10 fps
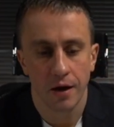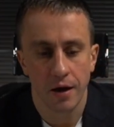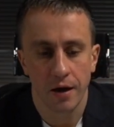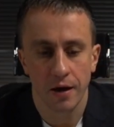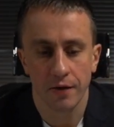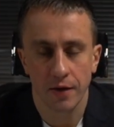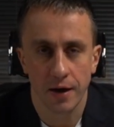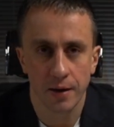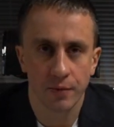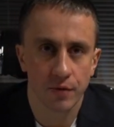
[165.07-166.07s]
And
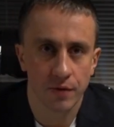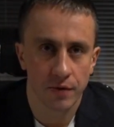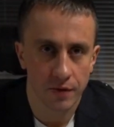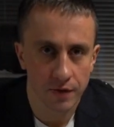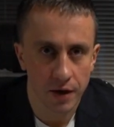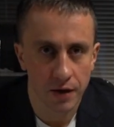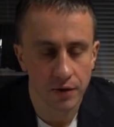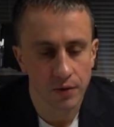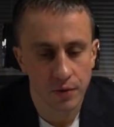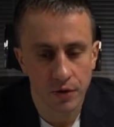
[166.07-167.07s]
I'm
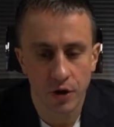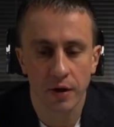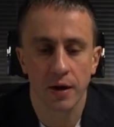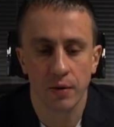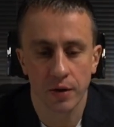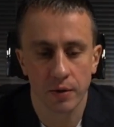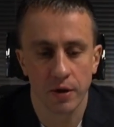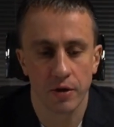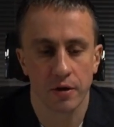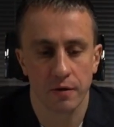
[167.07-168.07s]
starting to check out the
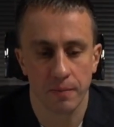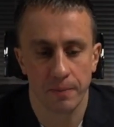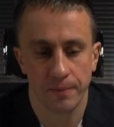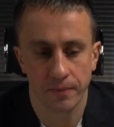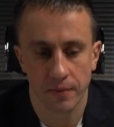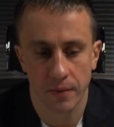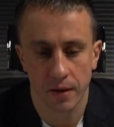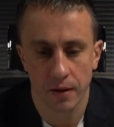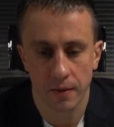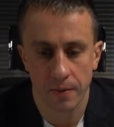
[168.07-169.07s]
questions. Hi
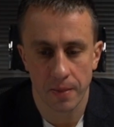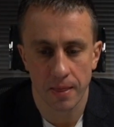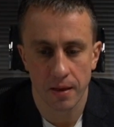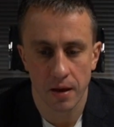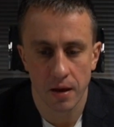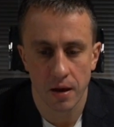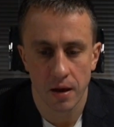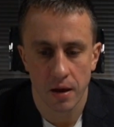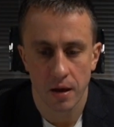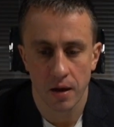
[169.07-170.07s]
guys.
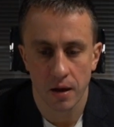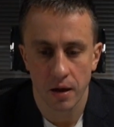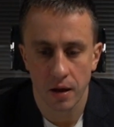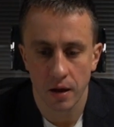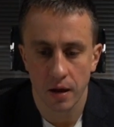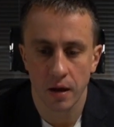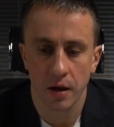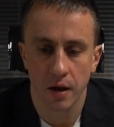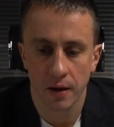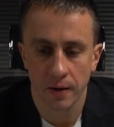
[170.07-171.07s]
So we
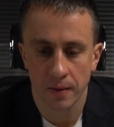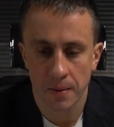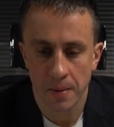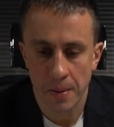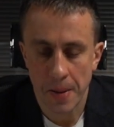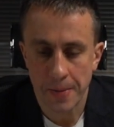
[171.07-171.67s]
haven't done.